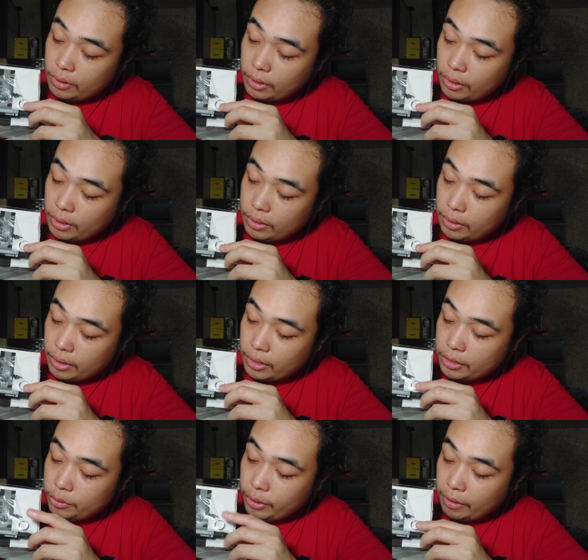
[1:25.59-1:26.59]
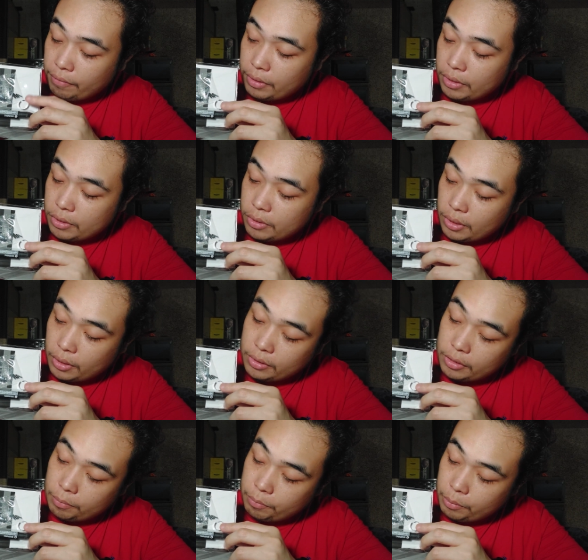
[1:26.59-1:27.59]
and then you have this uh,
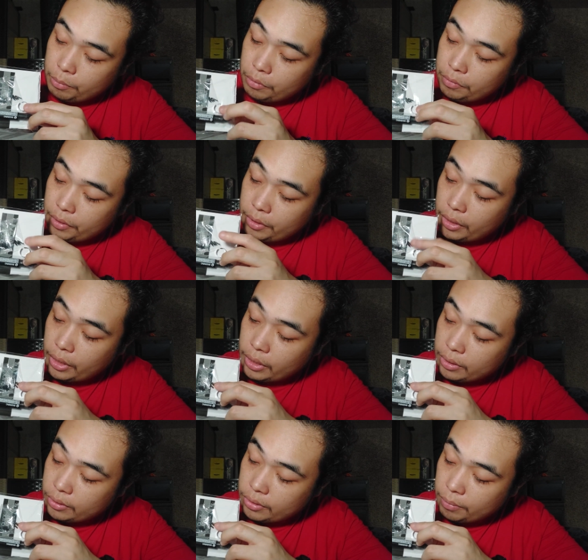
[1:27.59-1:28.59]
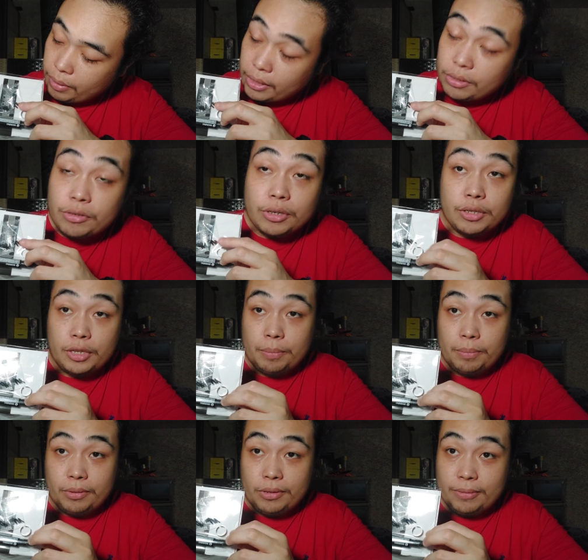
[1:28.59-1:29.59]
tip remover and some extra
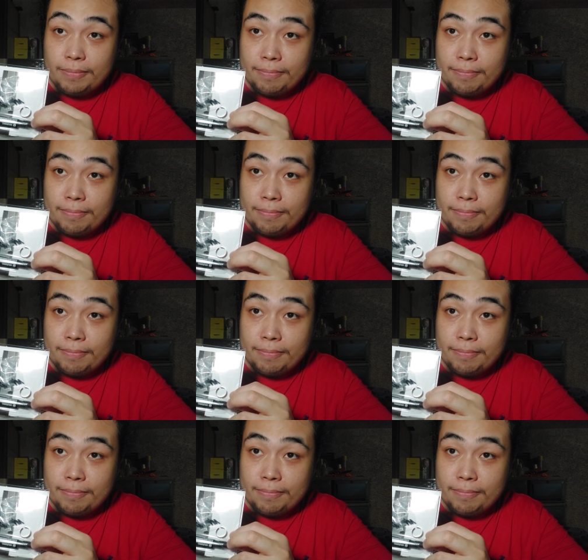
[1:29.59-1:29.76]
tips